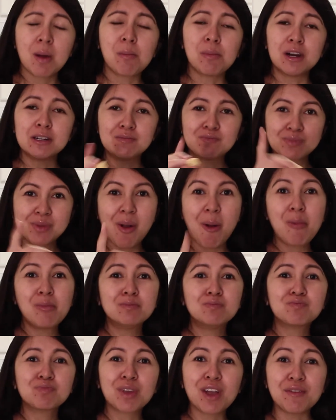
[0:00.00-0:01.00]
But
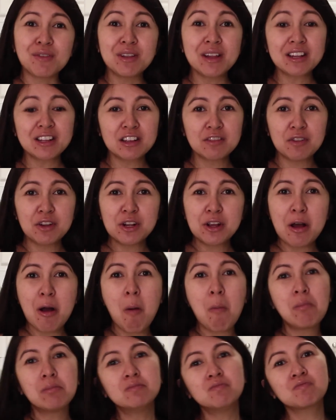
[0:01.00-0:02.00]
if you like this
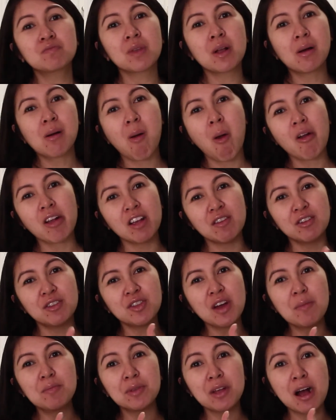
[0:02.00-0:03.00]
video, give it a
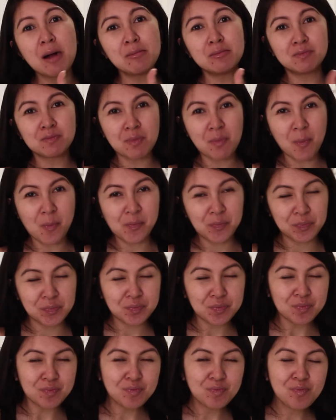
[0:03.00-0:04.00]
thumbs up,
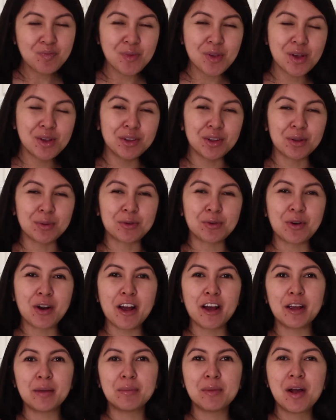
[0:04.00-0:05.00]

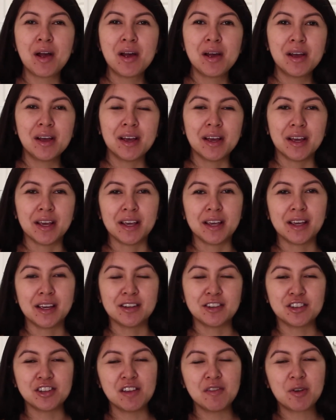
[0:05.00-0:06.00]
subscribe,
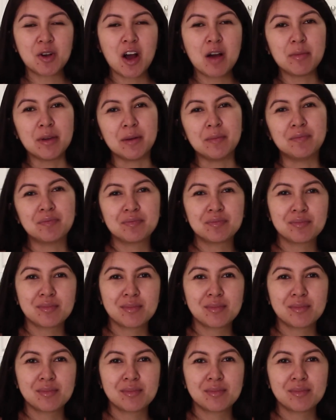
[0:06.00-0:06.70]
and just leave a comment.